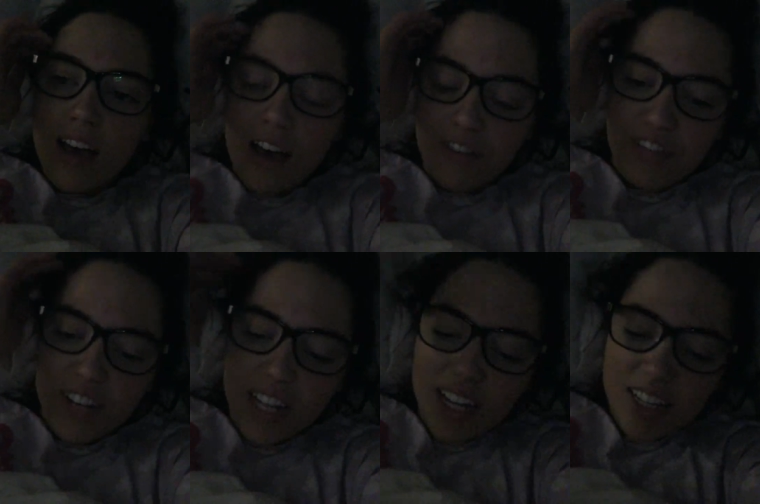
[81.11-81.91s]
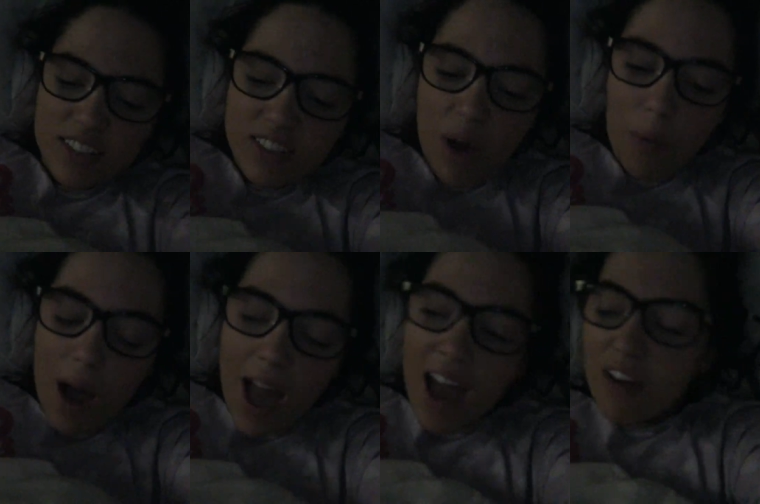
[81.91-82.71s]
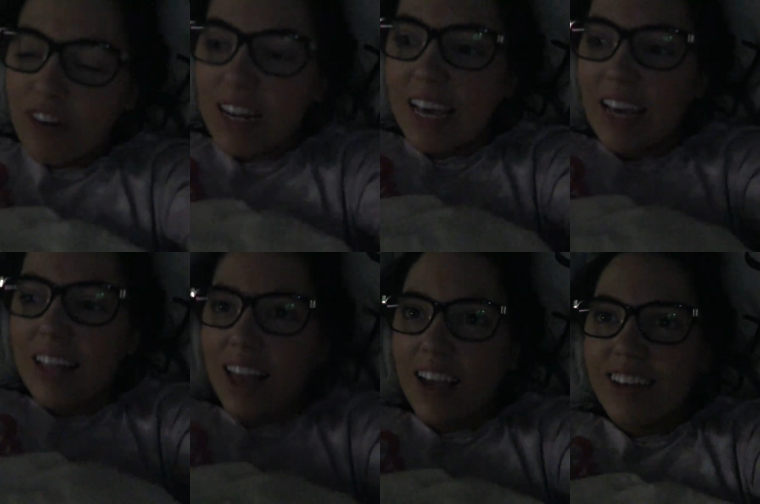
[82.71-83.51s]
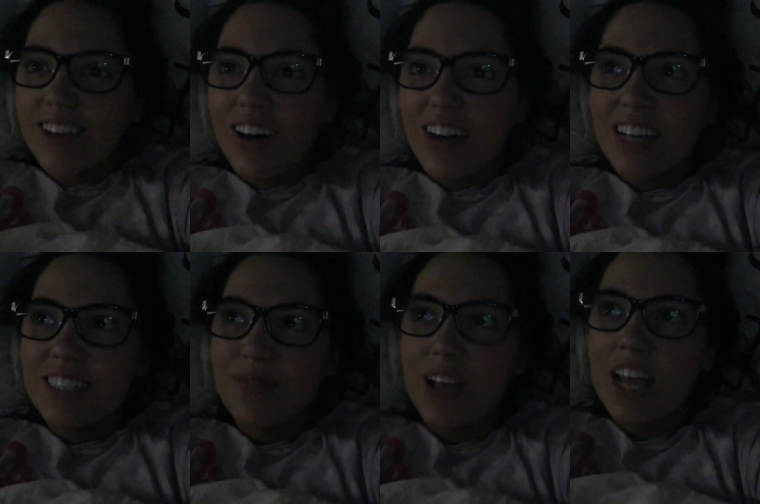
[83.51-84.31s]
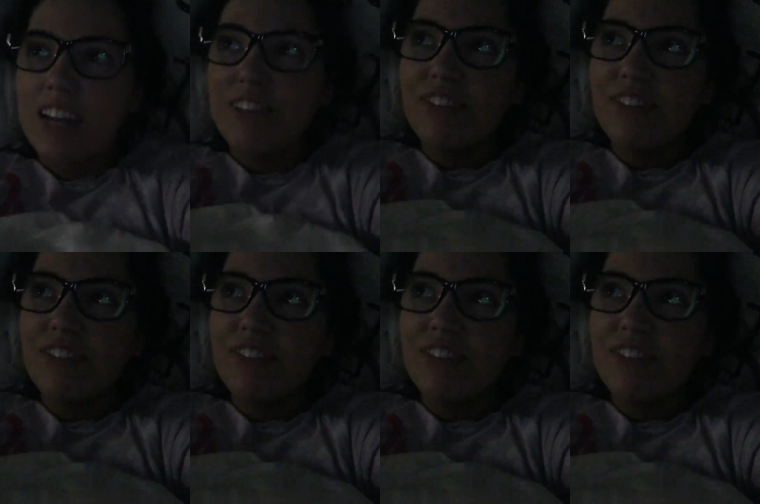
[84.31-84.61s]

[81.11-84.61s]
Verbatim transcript: I feel like there's no air in it. Like I can't explain it.